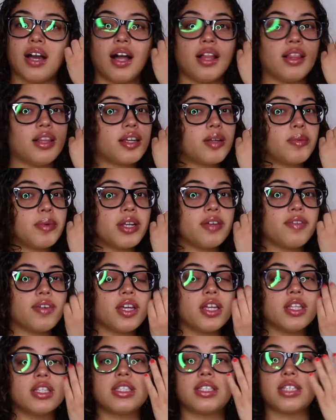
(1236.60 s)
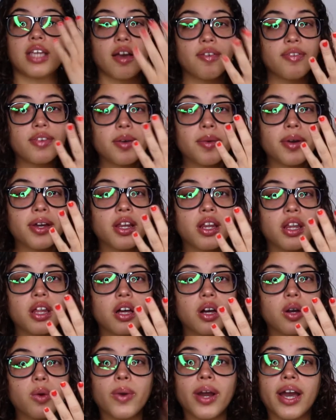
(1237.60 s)
A little bit of it definitely went a
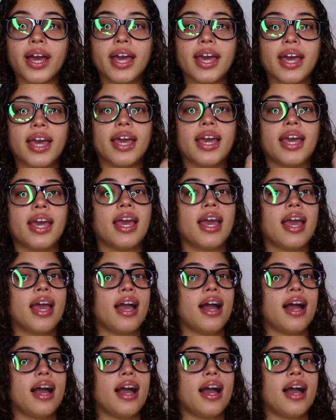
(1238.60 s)
long way.